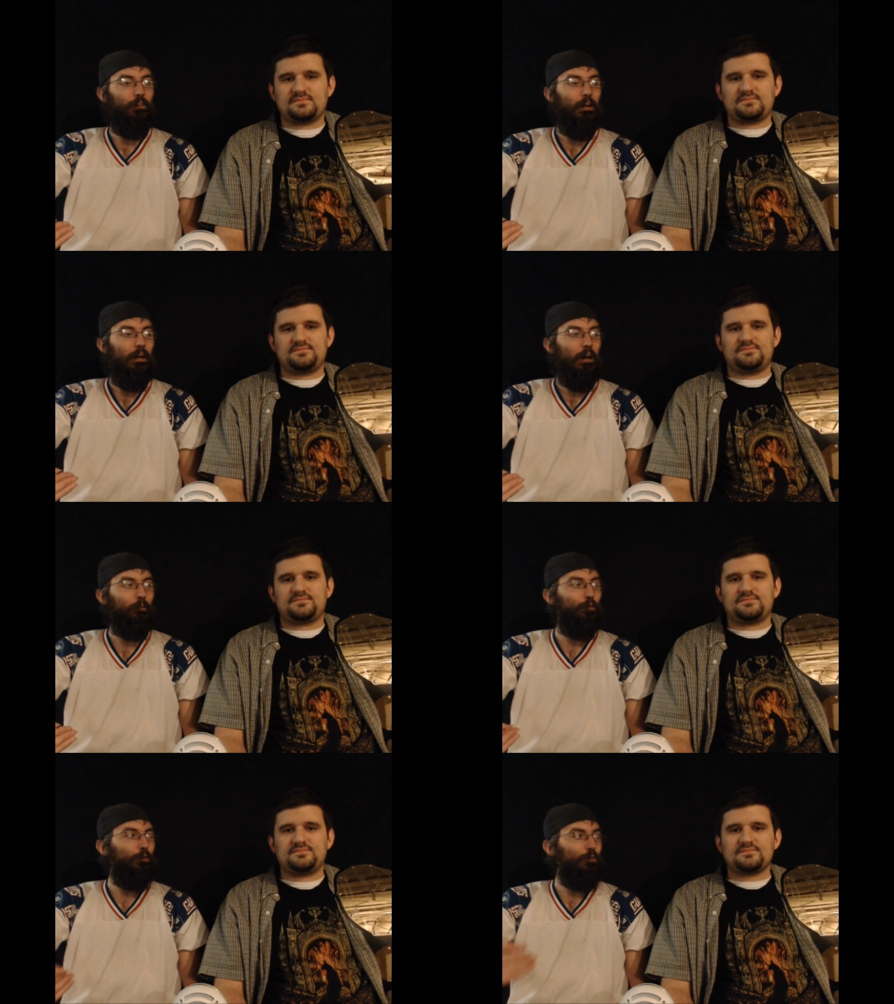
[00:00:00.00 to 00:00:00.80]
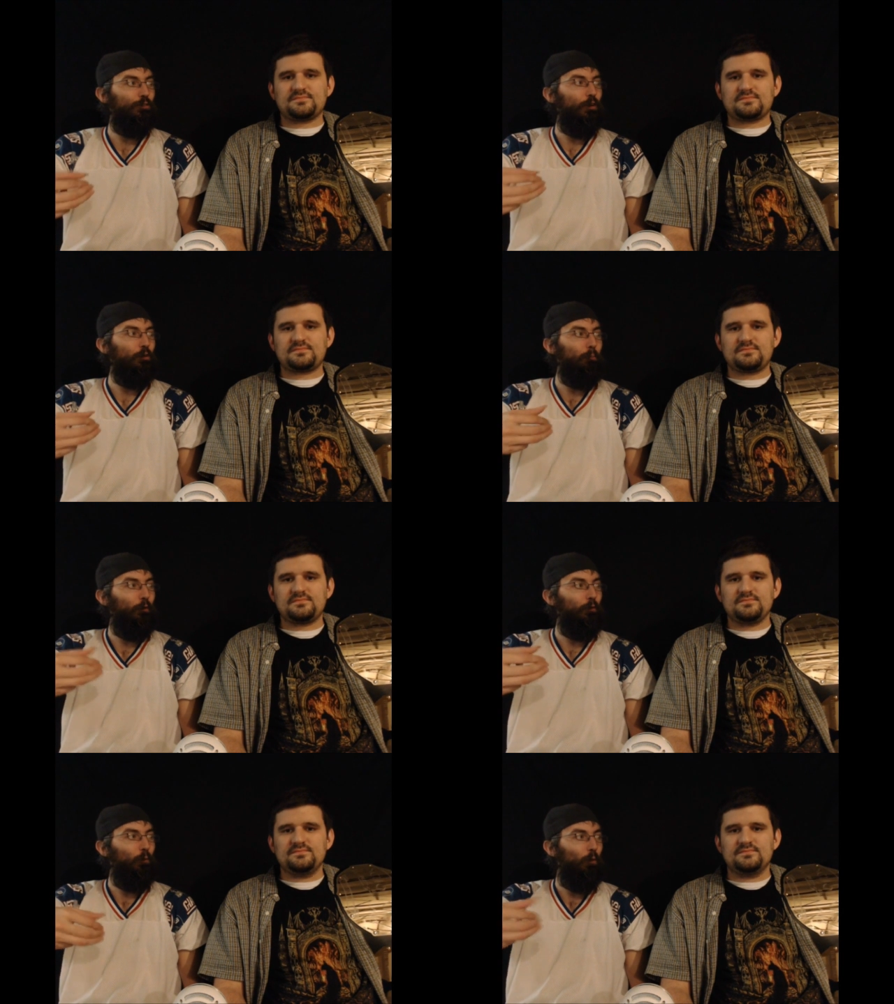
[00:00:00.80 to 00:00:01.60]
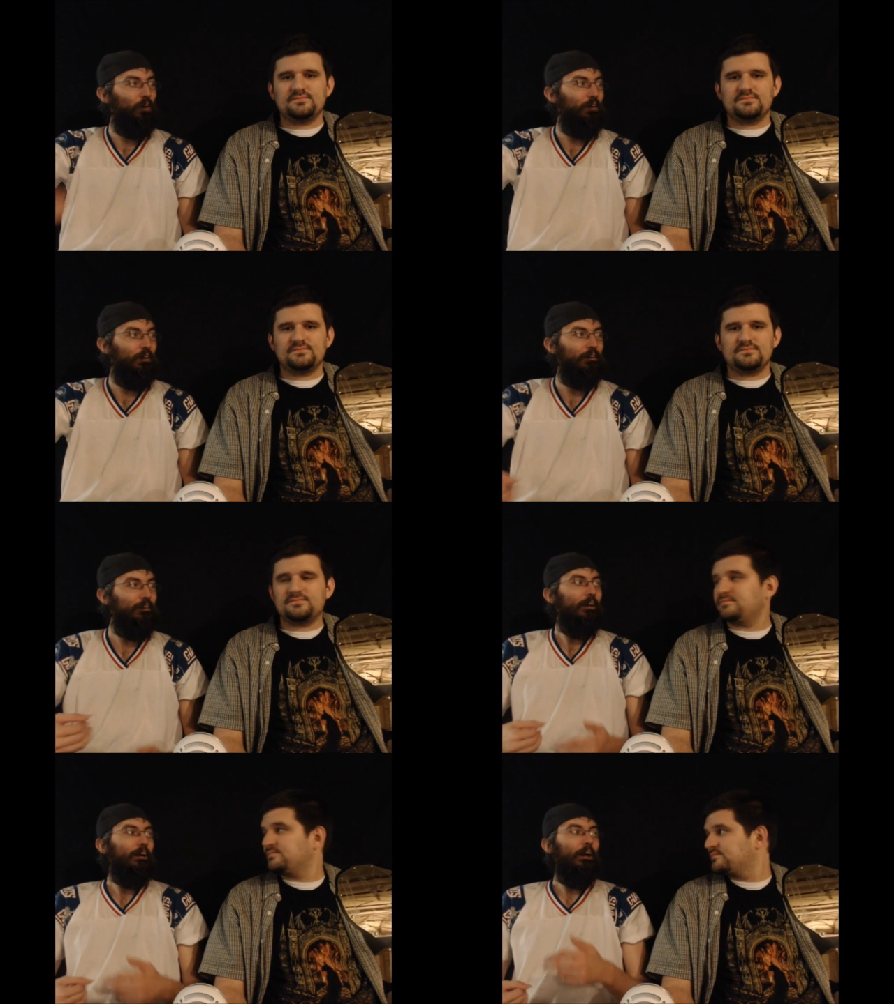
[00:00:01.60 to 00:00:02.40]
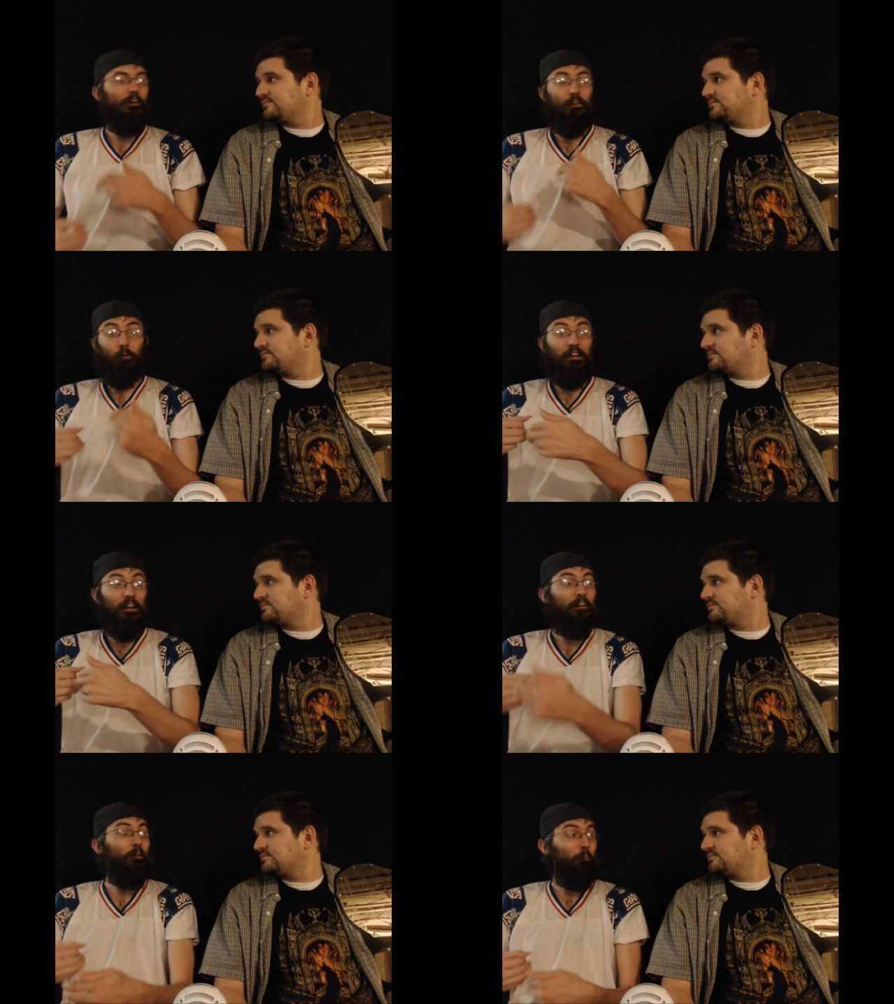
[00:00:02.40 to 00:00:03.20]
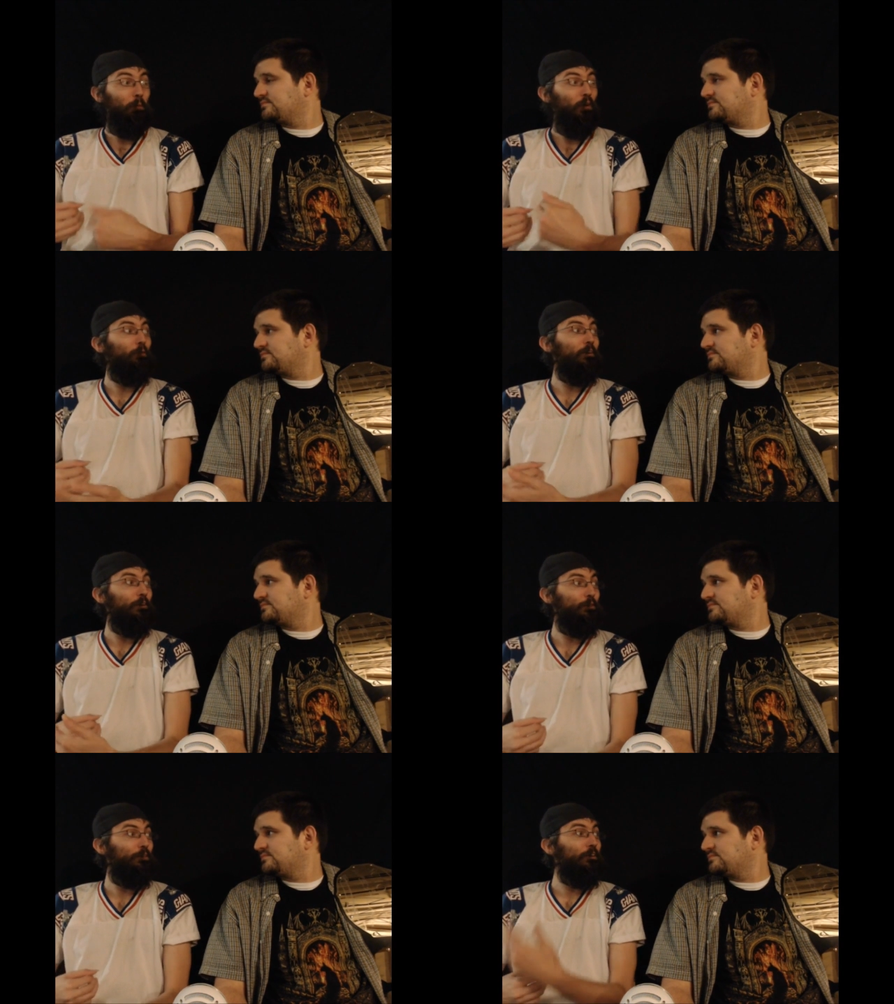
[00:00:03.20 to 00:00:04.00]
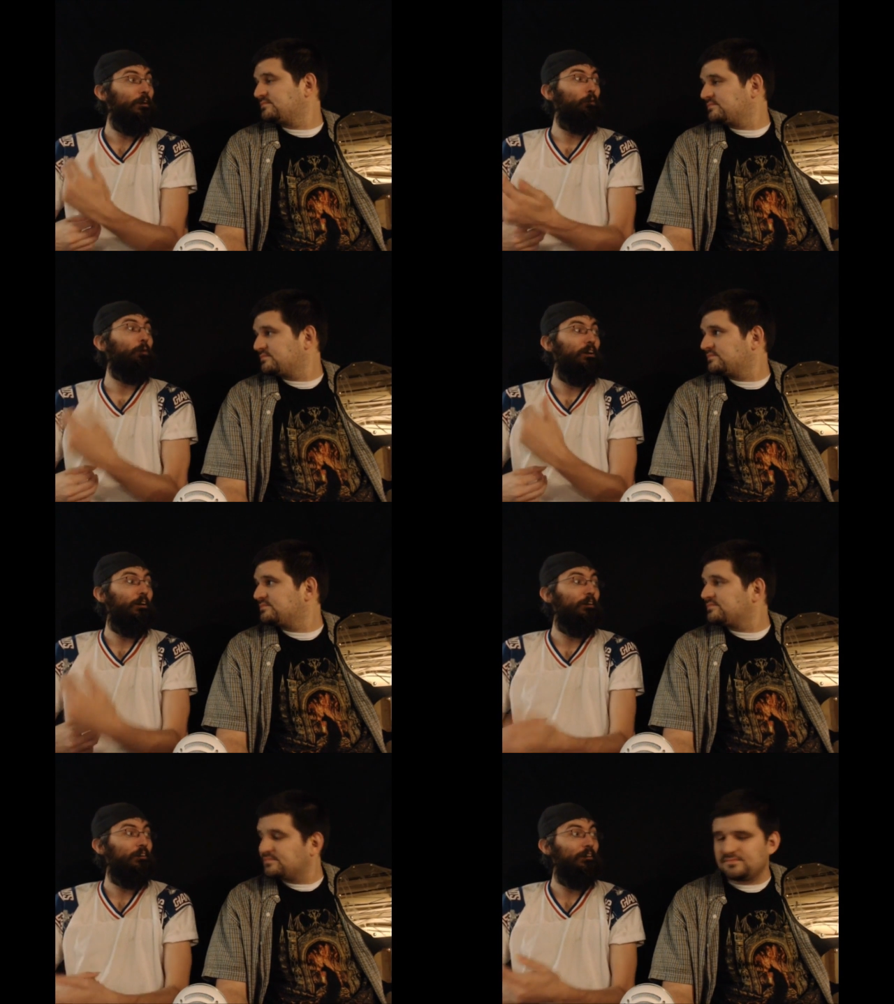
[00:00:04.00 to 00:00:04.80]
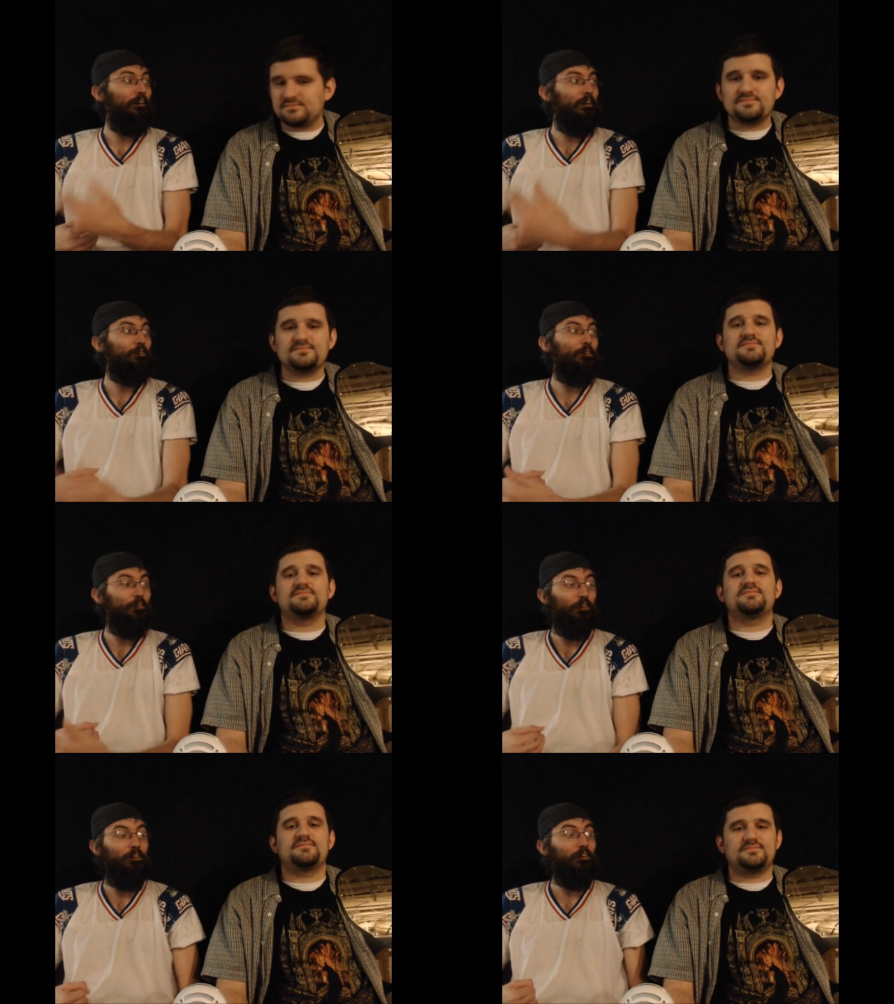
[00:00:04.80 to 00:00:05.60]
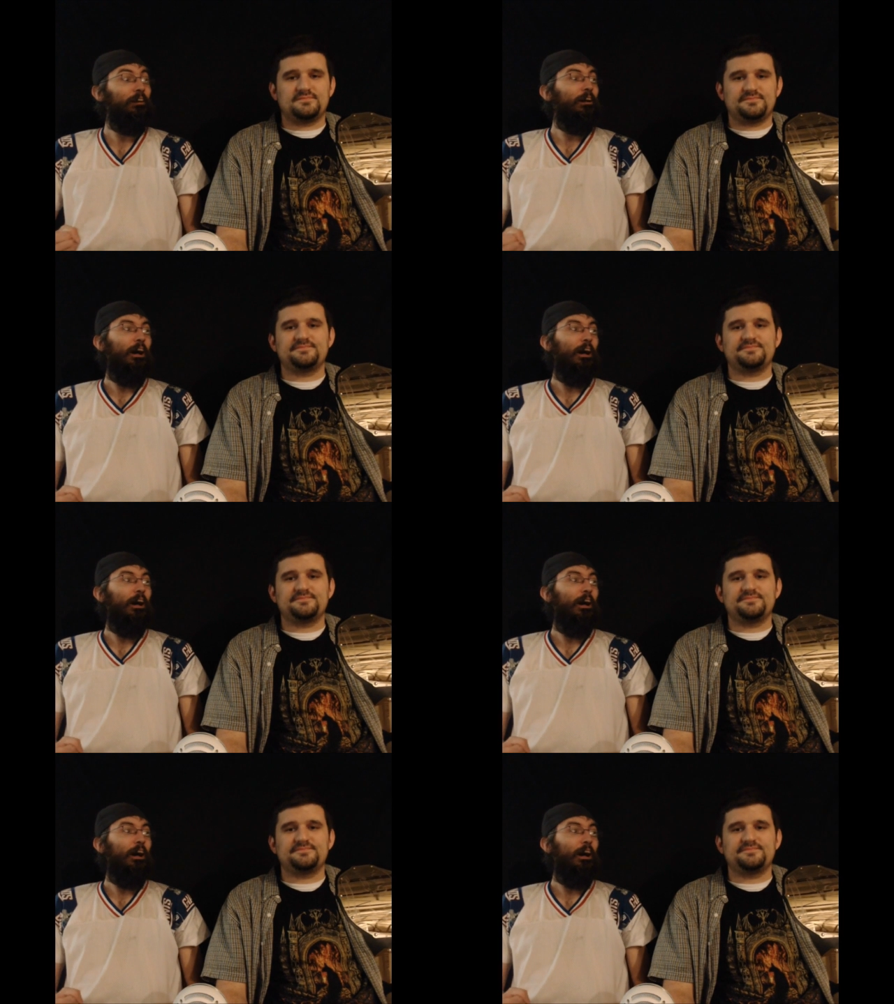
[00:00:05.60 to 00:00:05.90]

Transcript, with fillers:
Speaker 1: they actually started putting the work in and you were getting the promos that they were cutting against each other,